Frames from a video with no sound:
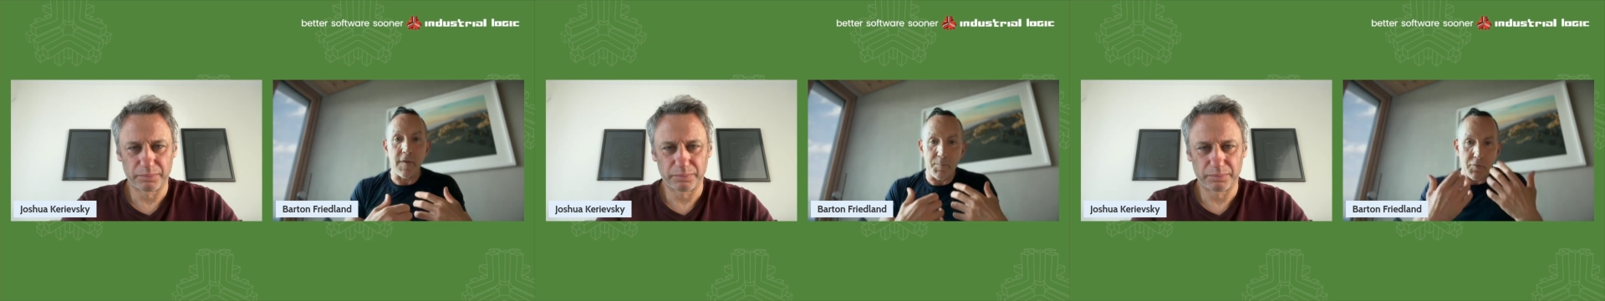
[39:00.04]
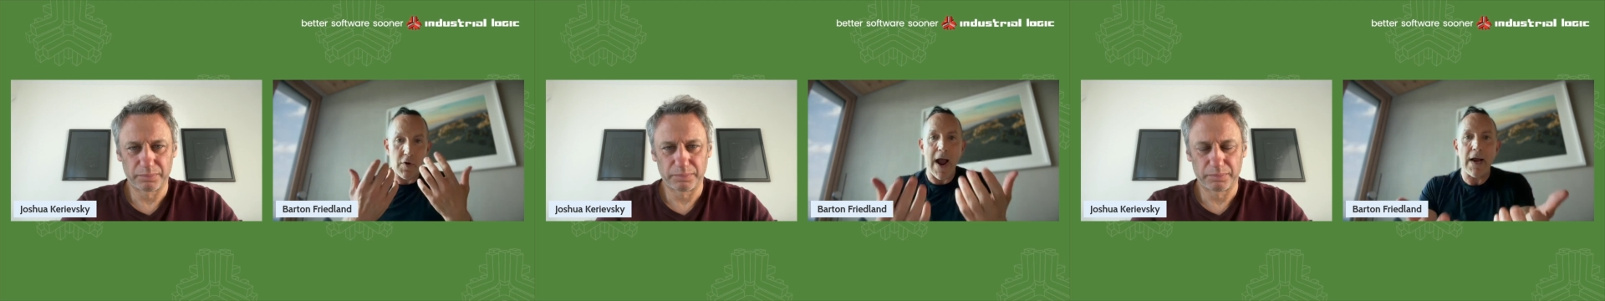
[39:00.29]

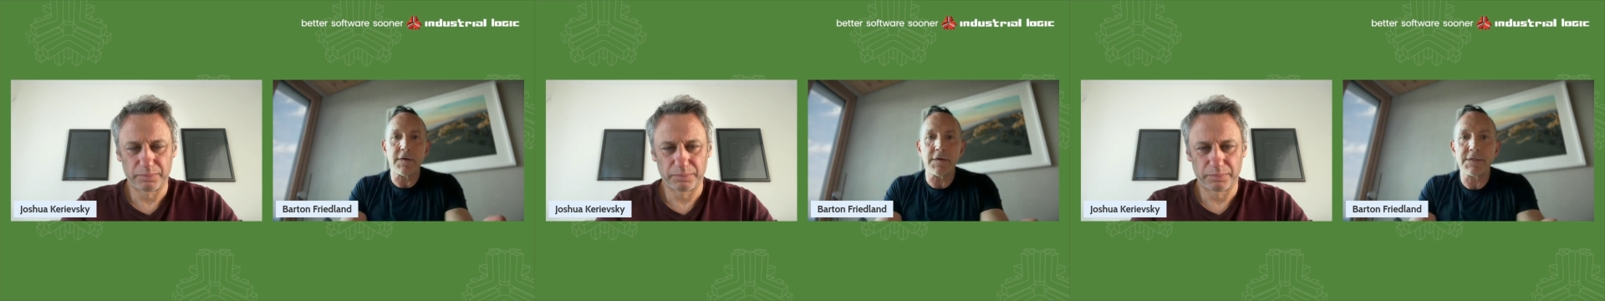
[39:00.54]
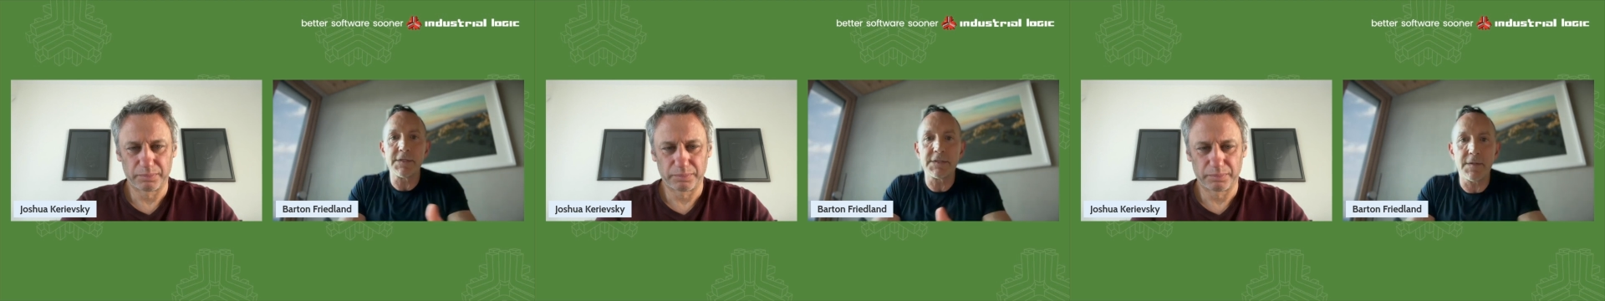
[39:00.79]

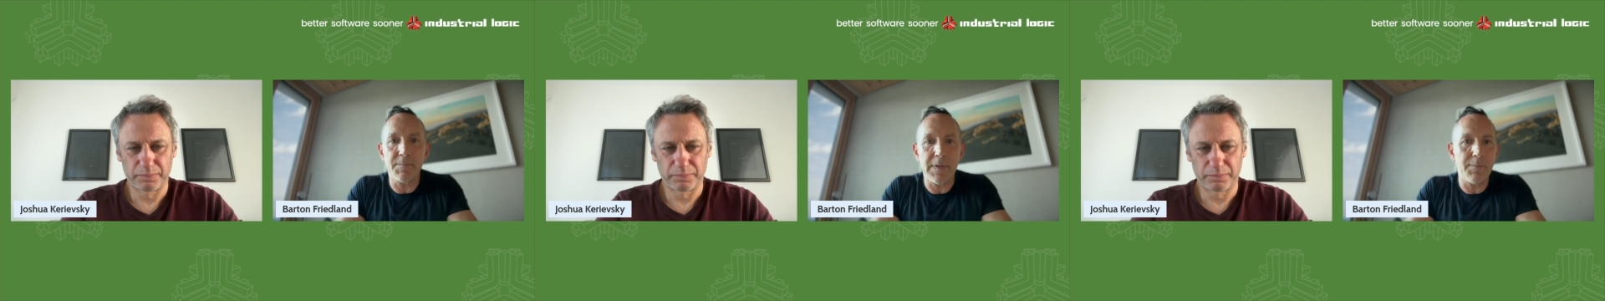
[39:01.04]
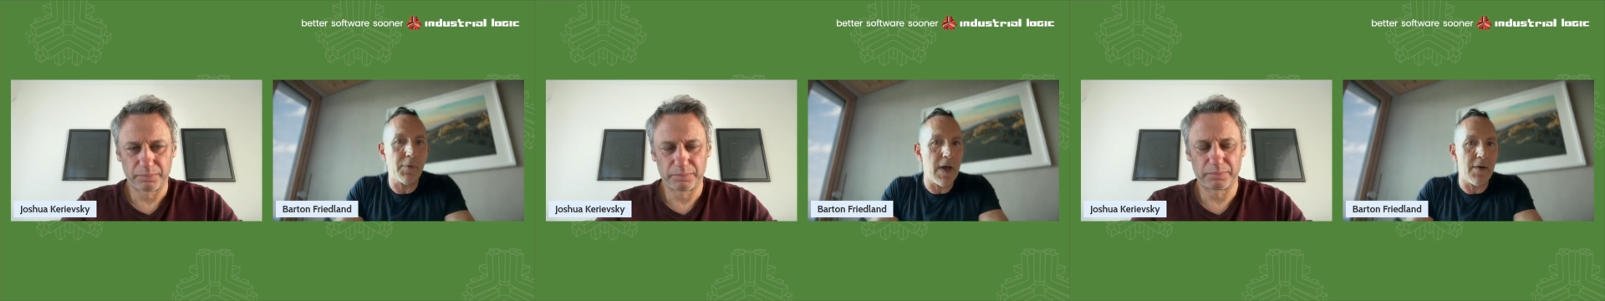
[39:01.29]
Speaker 1: practices that people
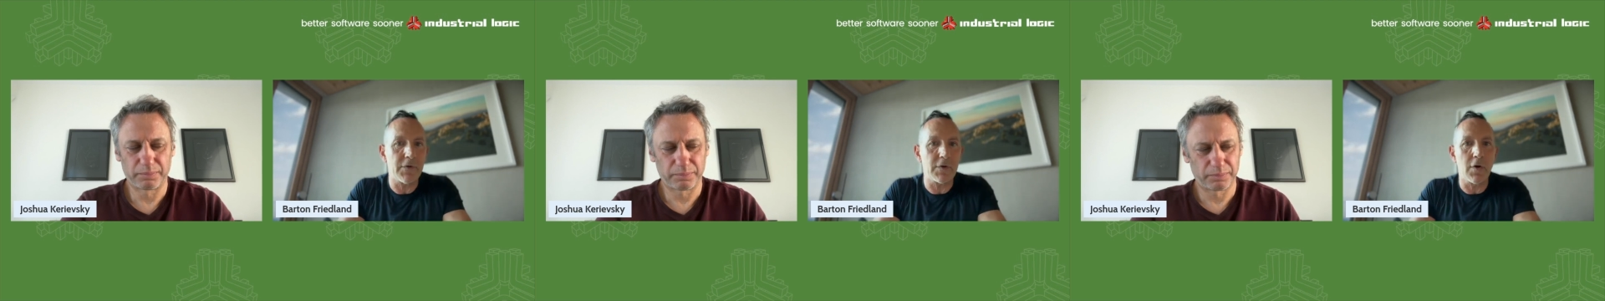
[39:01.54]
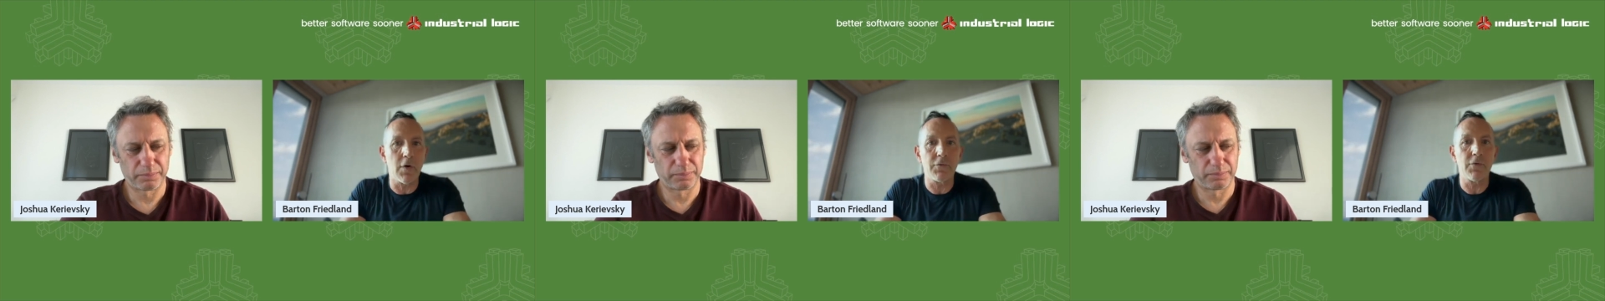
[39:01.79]
have to go
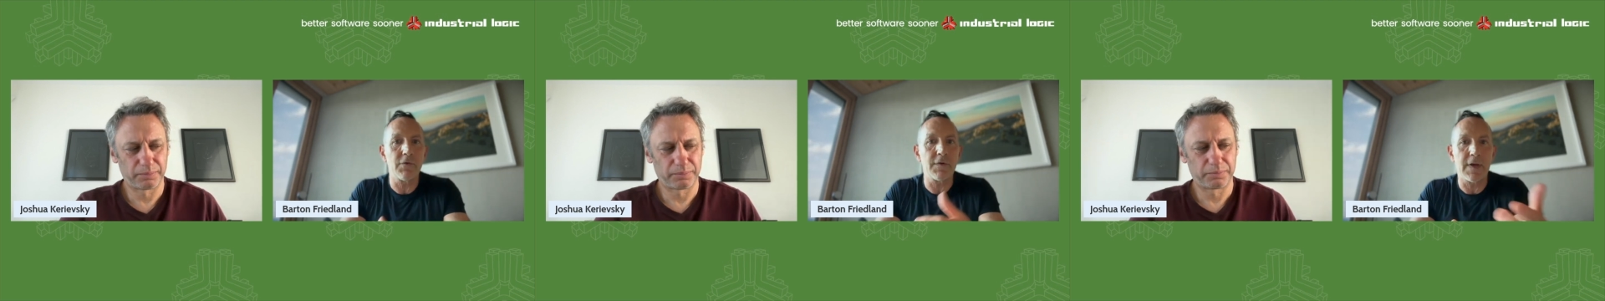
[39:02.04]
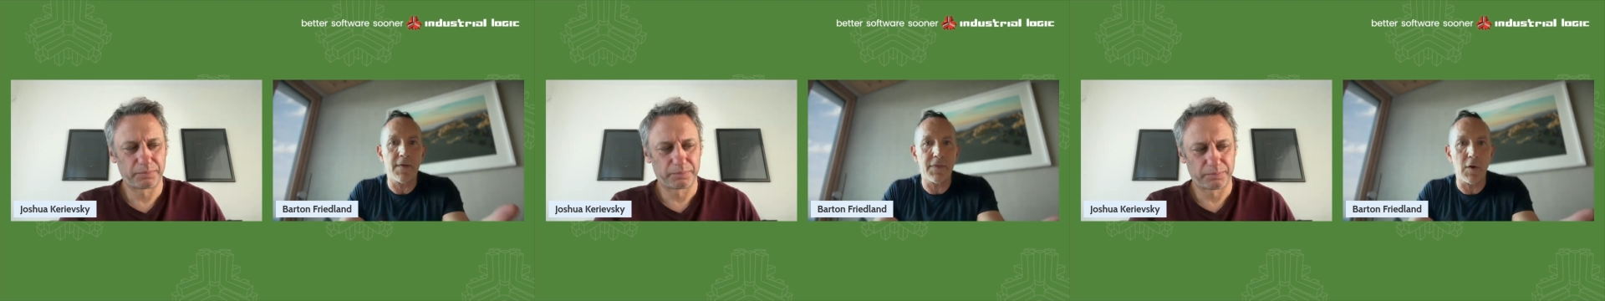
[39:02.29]
through to get
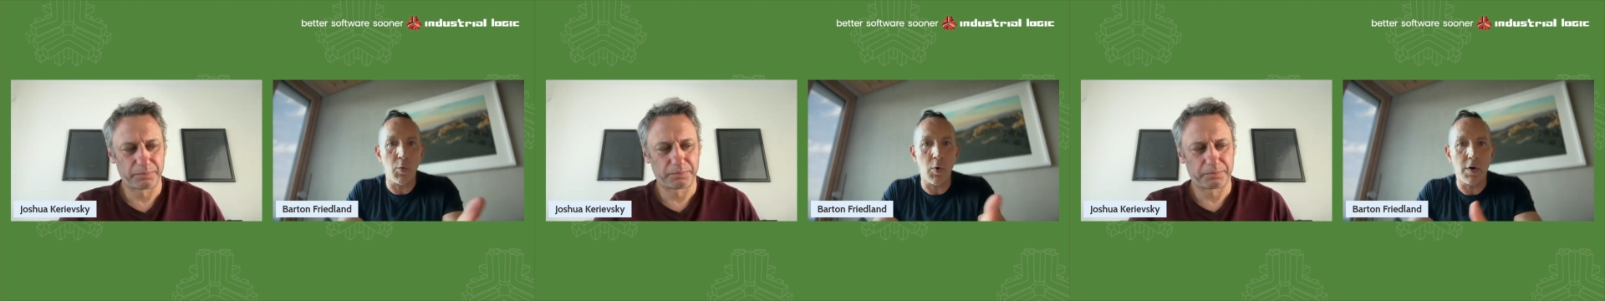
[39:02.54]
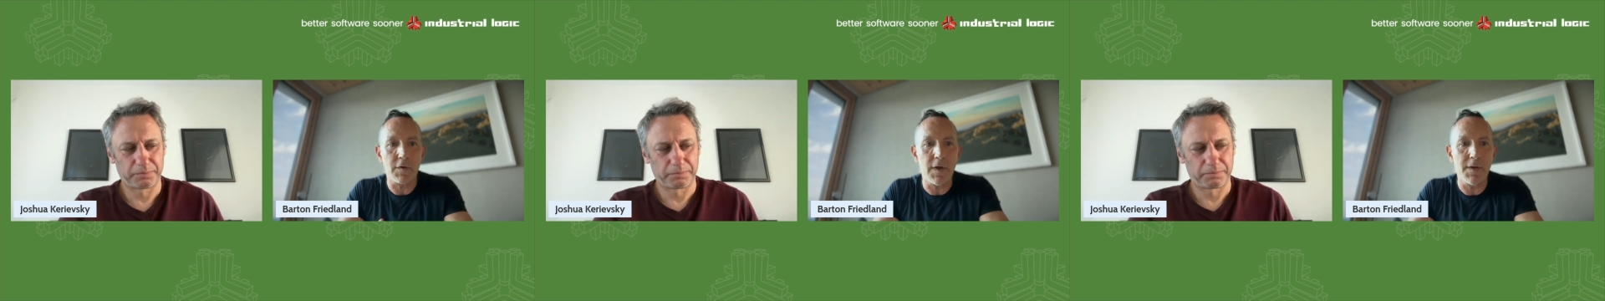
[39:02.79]
their work
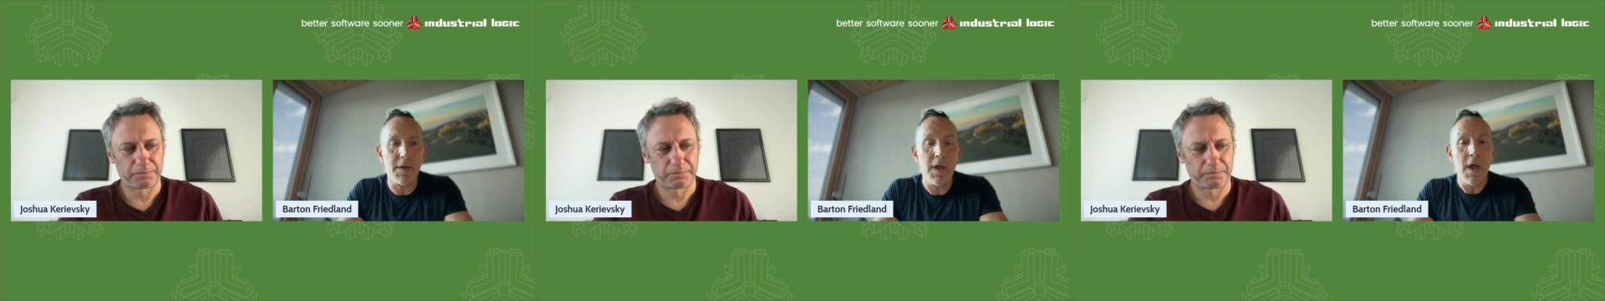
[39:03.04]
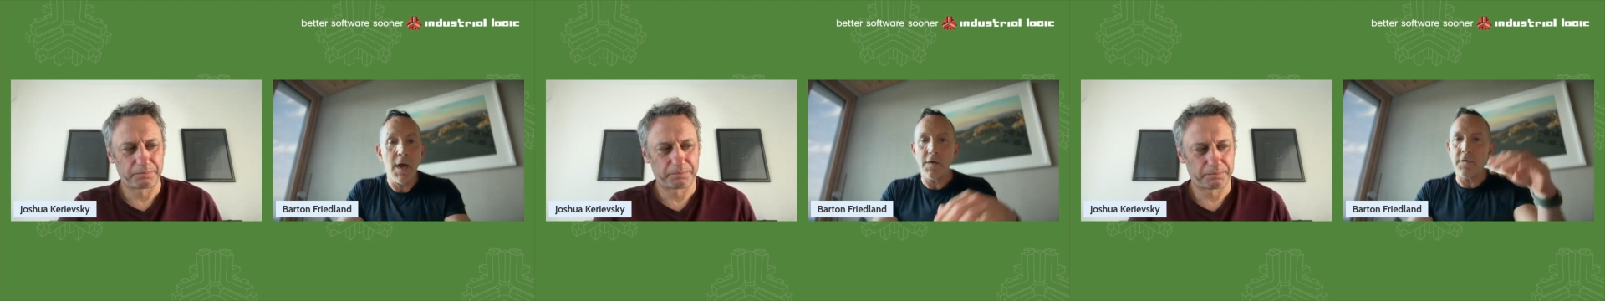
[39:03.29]
done,
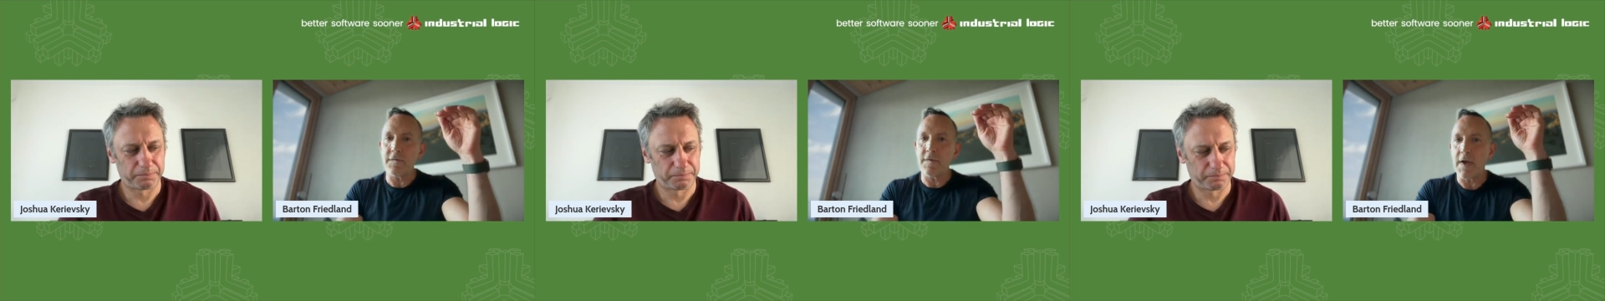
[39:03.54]
you see a